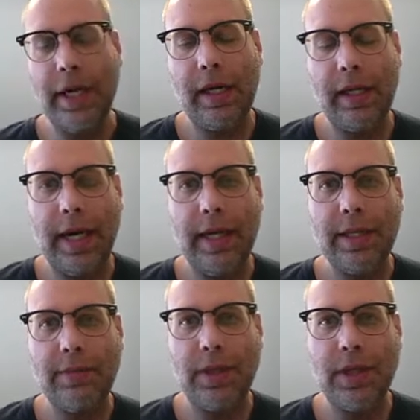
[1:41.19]
grade
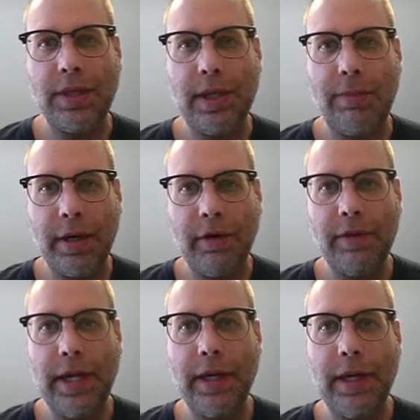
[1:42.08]
class, which is our
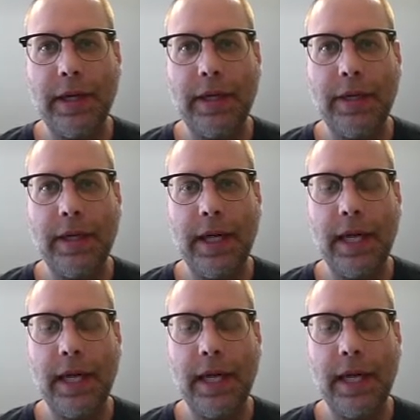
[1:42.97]
butterfly garden,